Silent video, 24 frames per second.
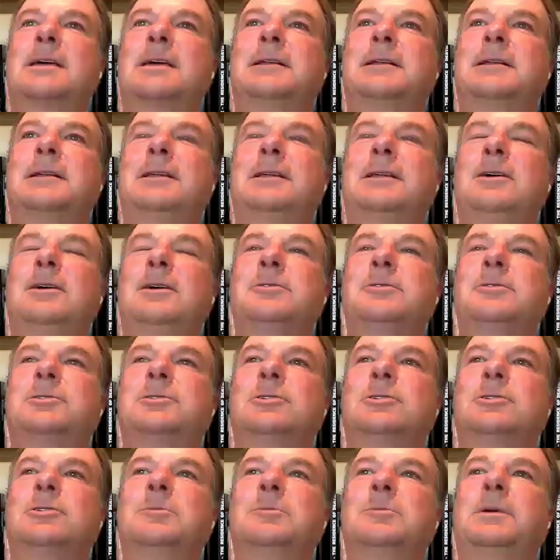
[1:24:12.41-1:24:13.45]
But if we do
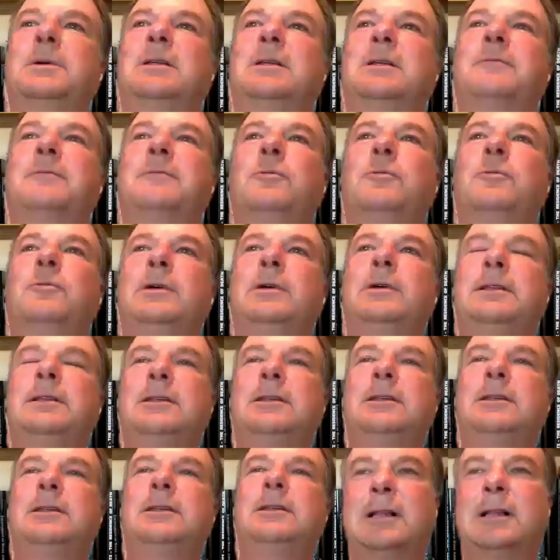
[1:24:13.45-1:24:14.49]
that, we'll be very,
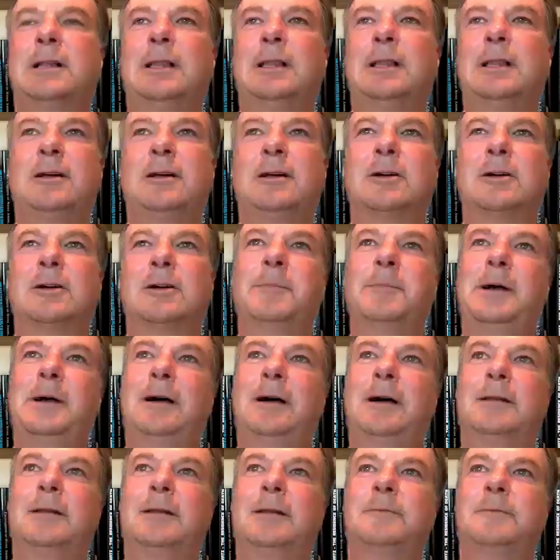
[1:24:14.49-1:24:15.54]
very clear about
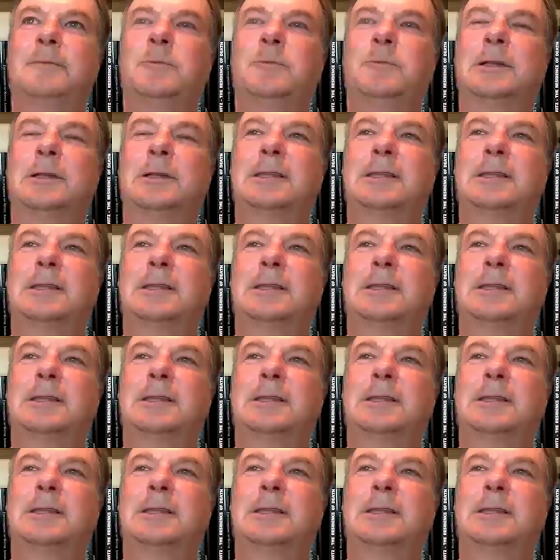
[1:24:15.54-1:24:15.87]
what that is.